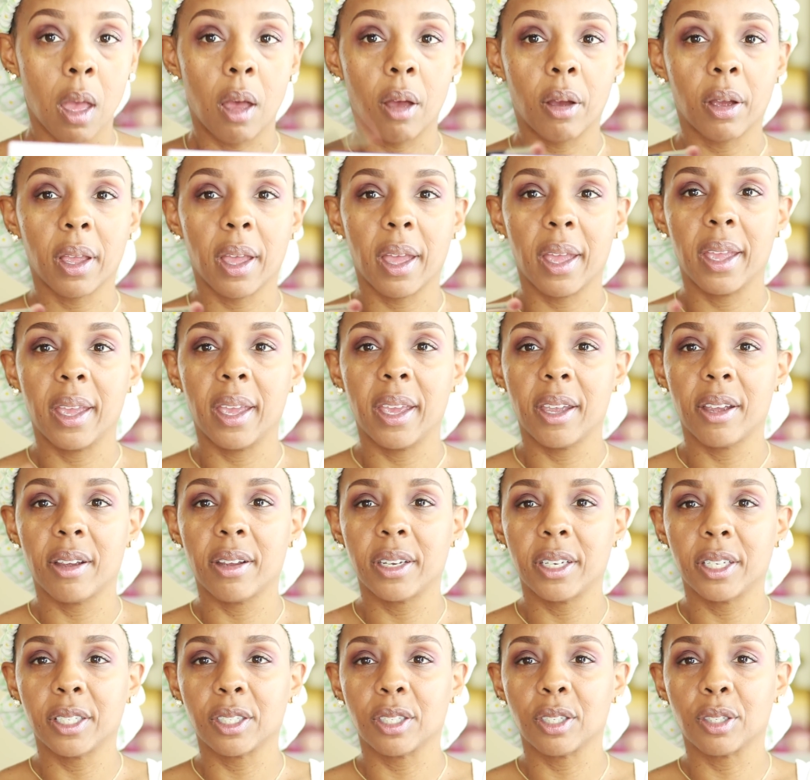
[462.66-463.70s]
okay. Here
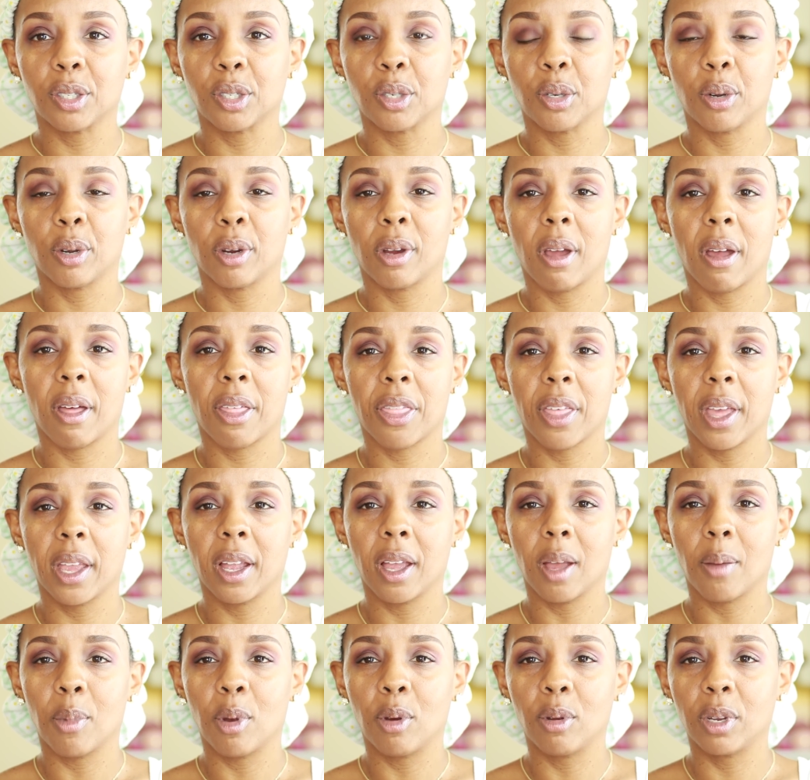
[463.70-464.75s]
in this tutorial, I think
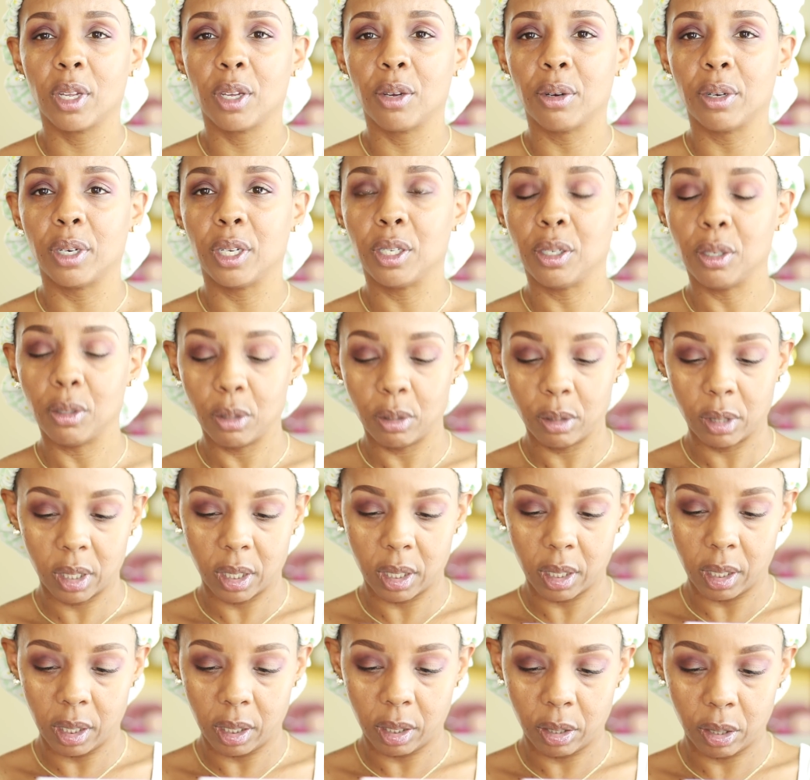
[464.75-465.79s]
I'm only going to use
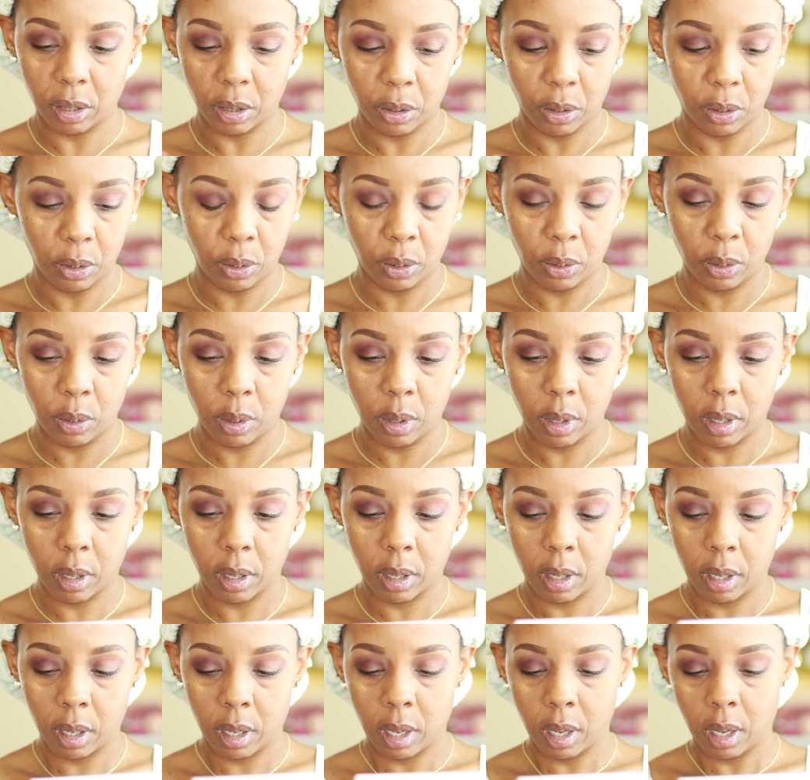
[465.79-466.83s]
the two
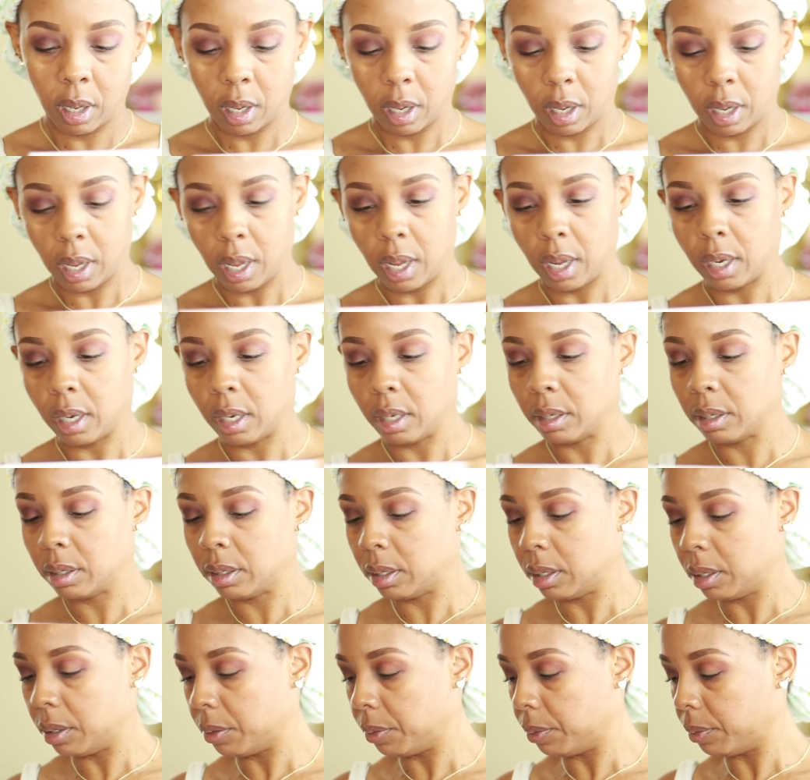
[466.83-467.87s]

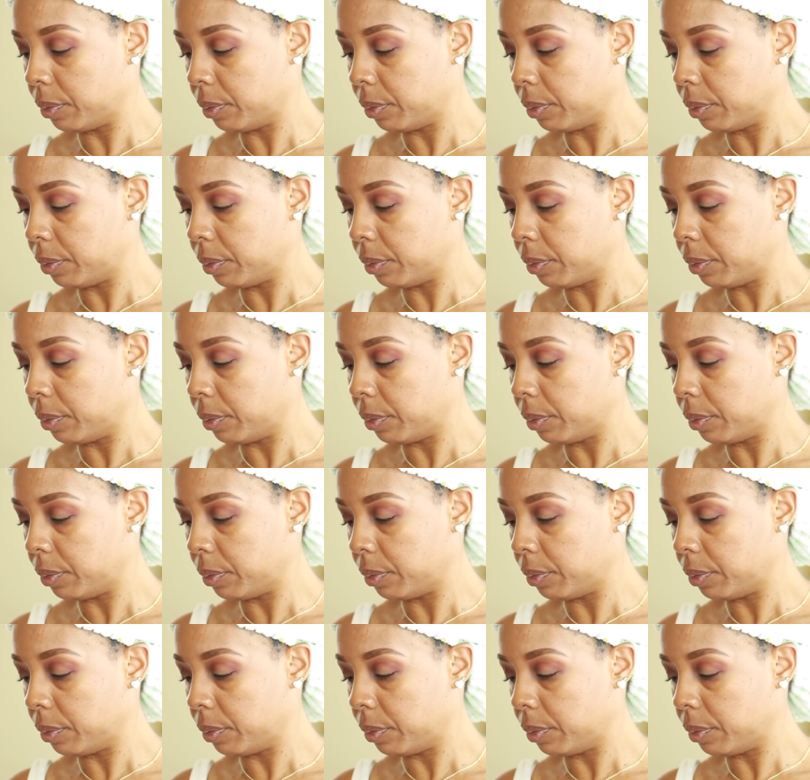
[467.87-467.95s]
colors